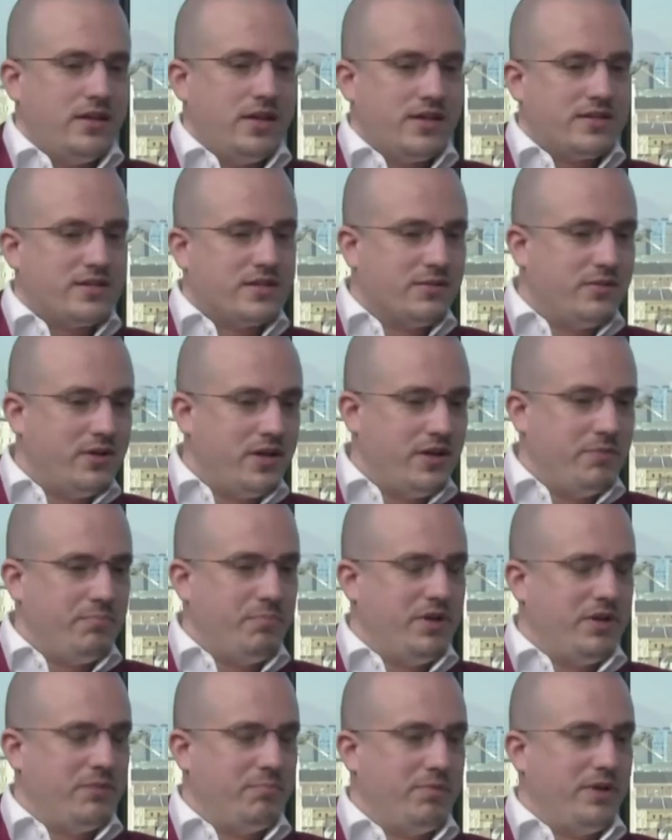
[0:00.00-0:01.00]
Yeah, so
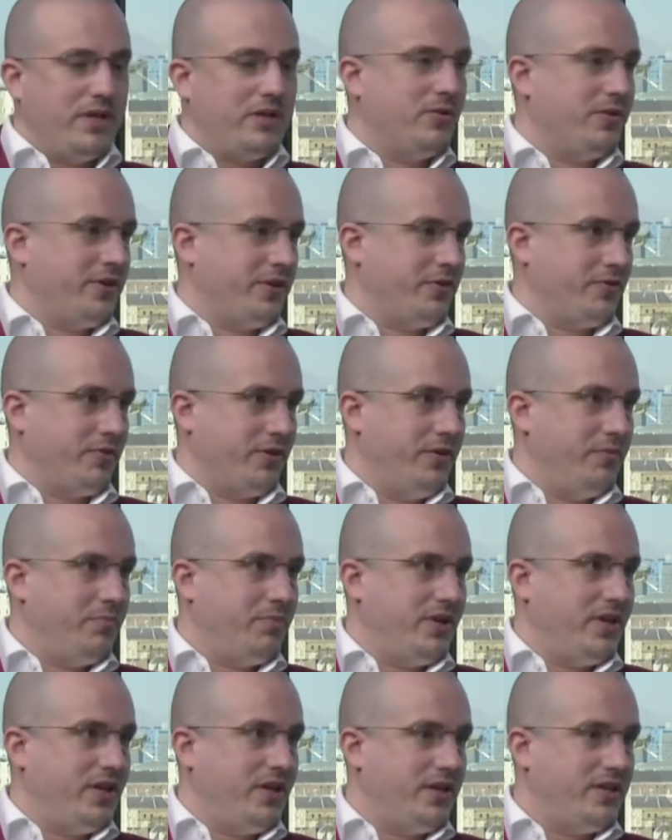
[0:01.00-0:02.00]
Bitcoin
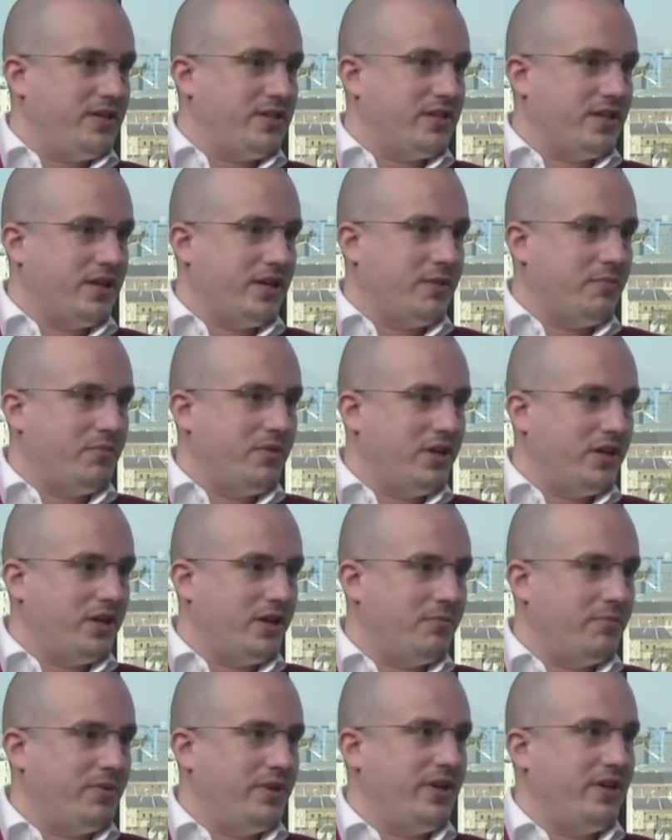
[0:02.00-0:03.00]
Group is a
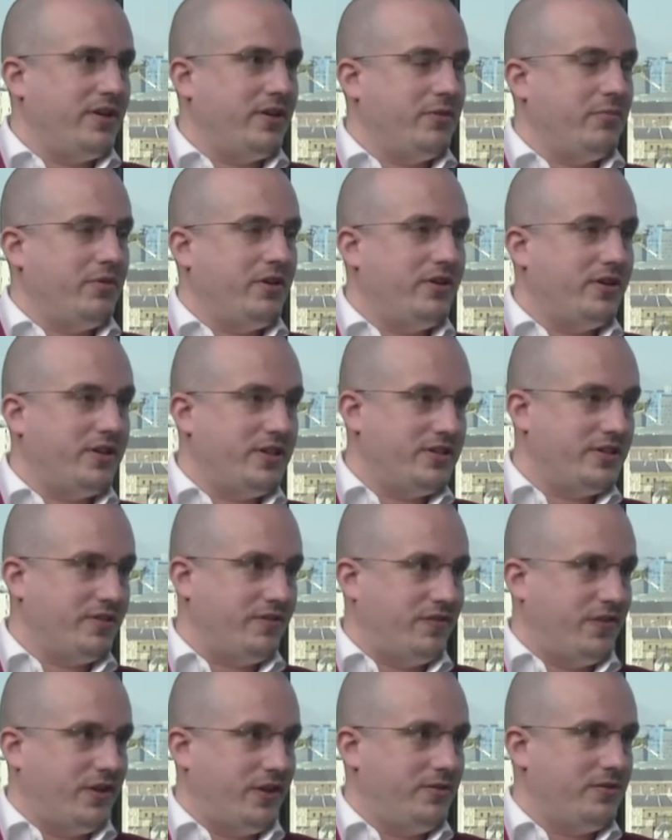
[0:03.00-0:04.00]
company that have been looking to
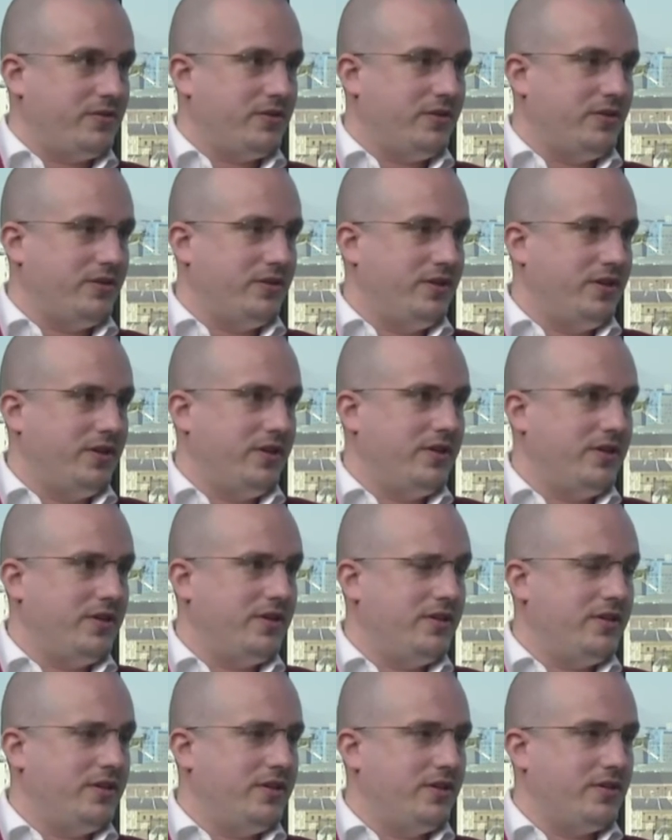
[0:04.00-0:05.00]
float on
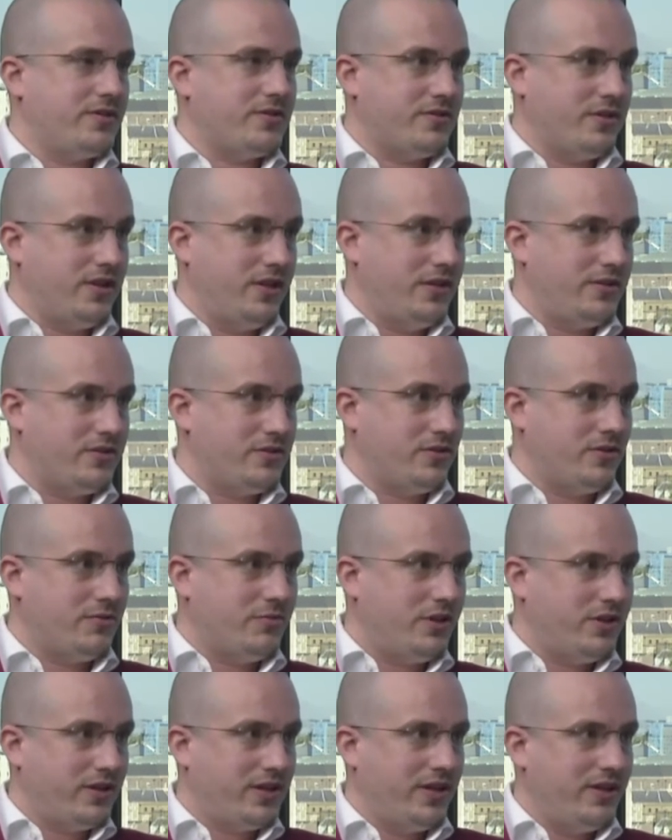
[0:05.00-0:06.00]
the Australian stock
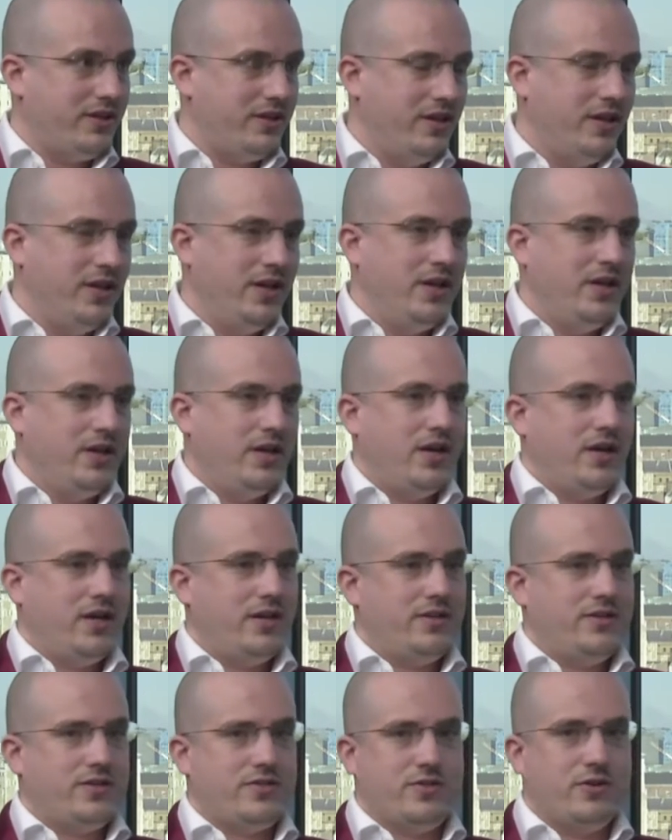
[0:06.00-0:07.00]
market.
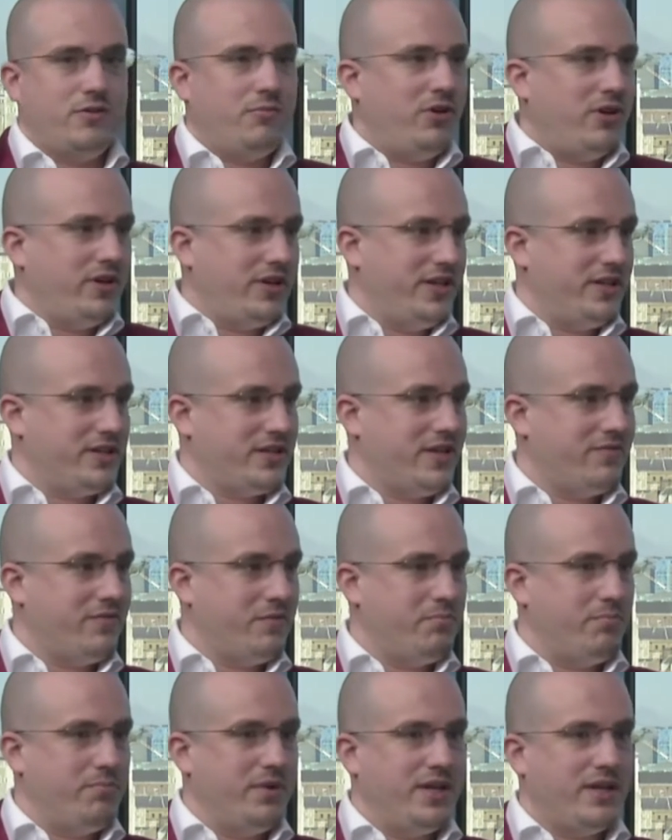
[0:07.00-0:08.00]
Stock markets have a
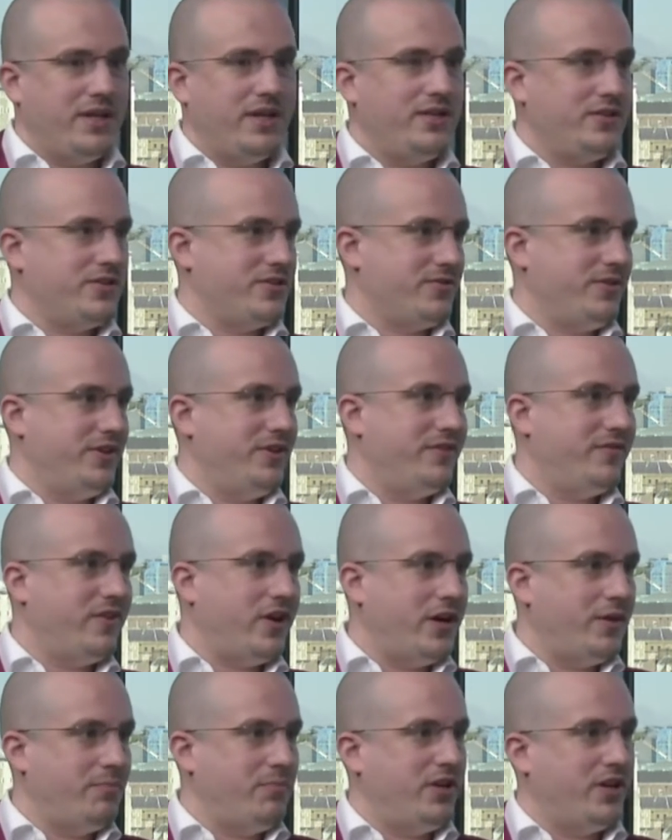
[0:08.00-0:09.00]
big history of
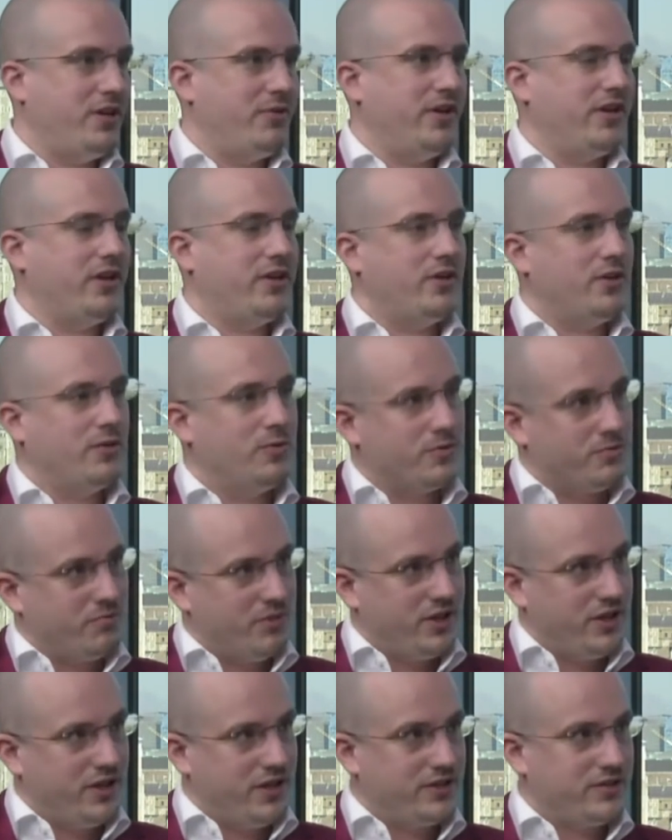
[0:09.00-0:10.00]
IPOing gold
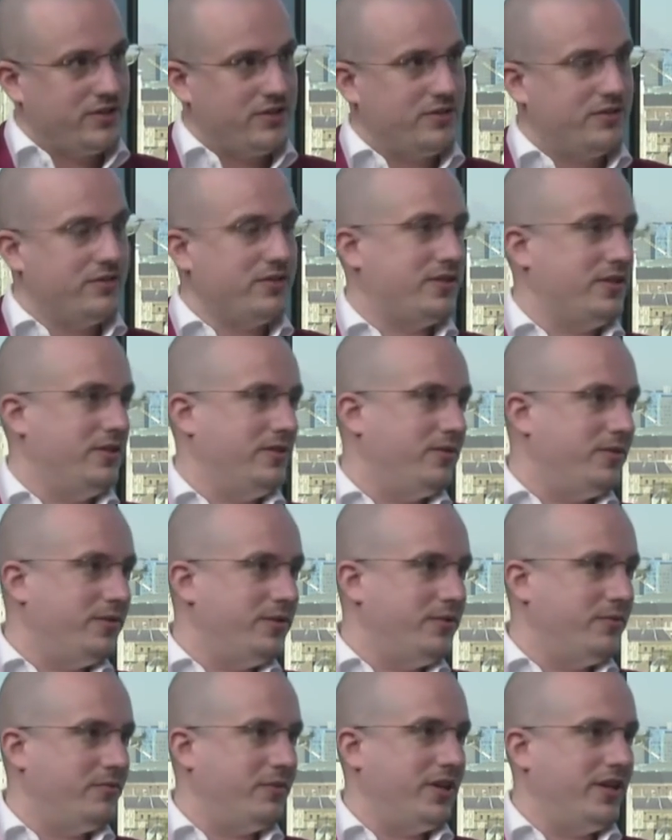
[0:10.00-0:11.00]
mining stocks and
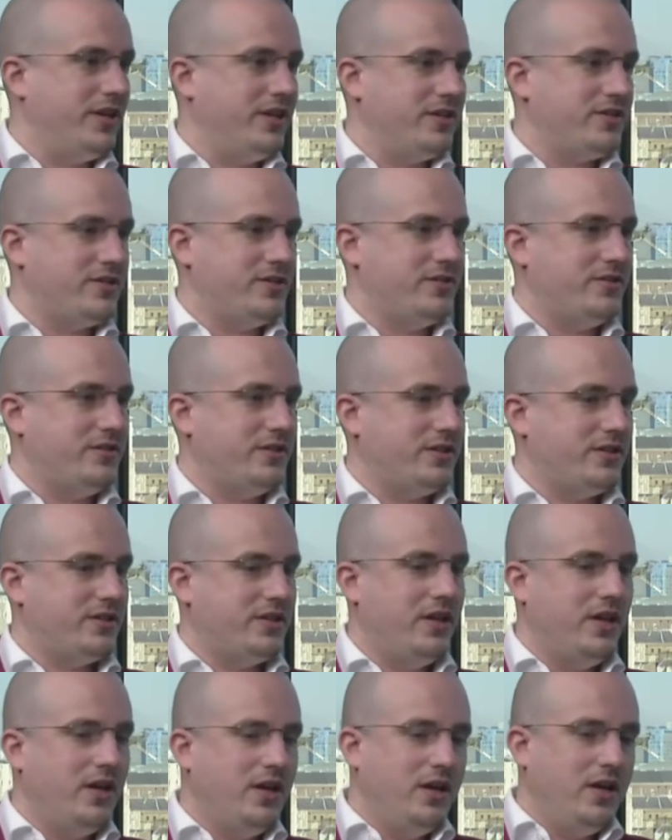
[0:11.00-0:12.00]
oil mining stocks.
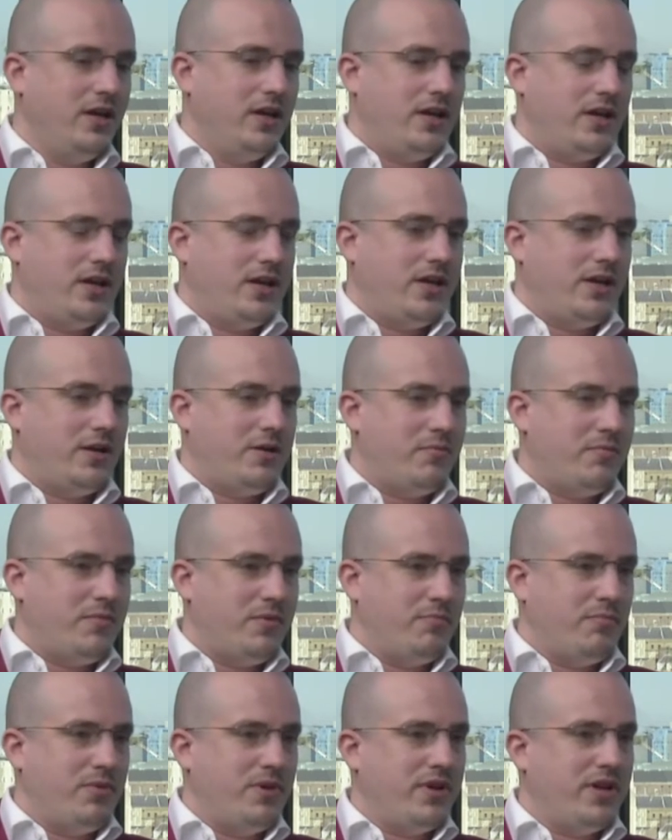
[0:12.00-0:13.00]

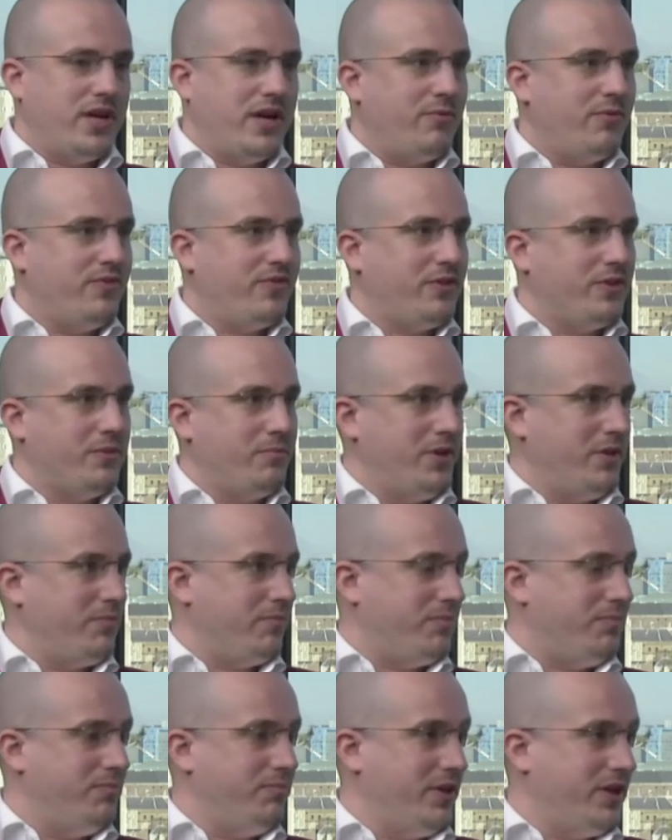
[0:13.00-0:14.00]
But now we've got a
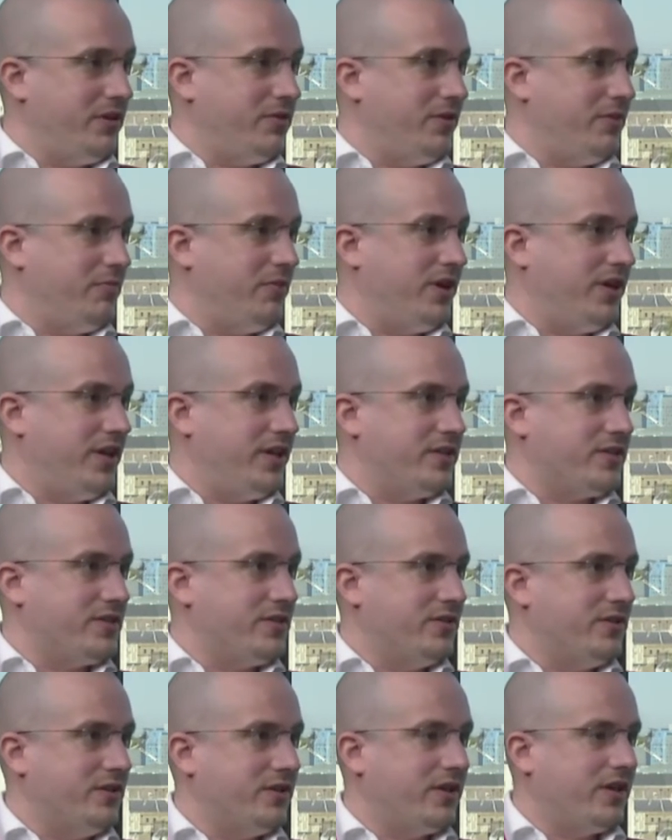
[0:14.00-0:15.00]
Bitcoin mining
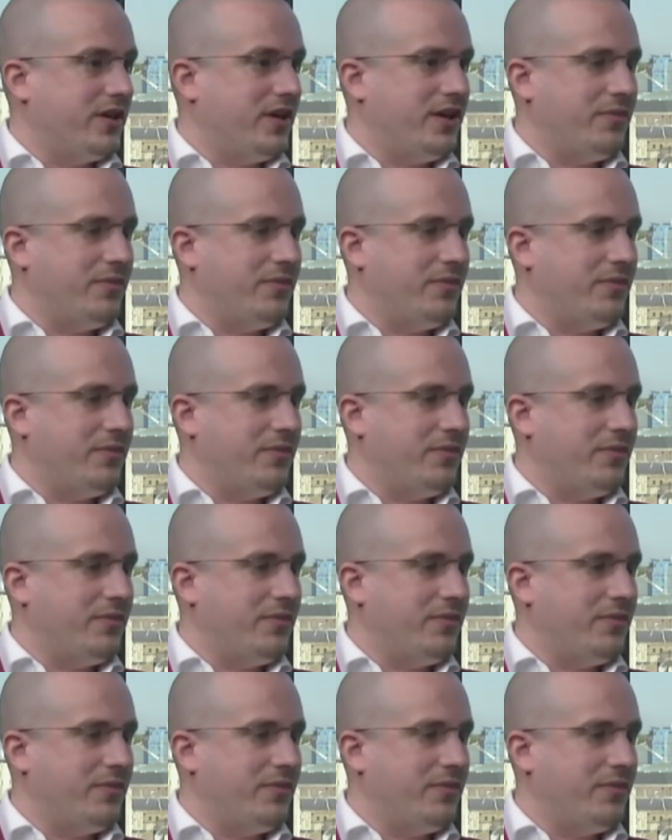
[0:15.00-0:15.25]
stock.